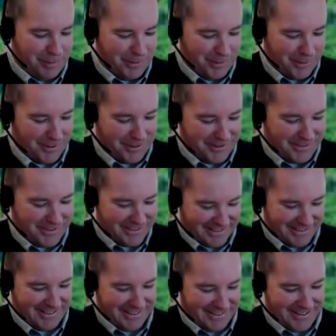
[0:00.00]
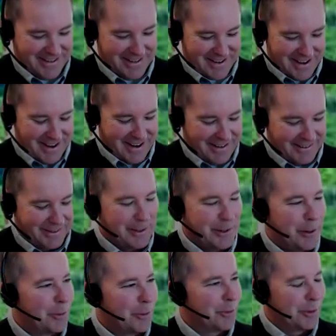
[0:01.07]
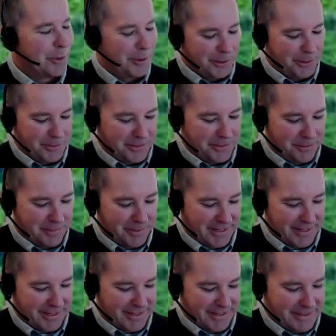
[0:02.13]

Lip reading: part and Nicole Ruth's, but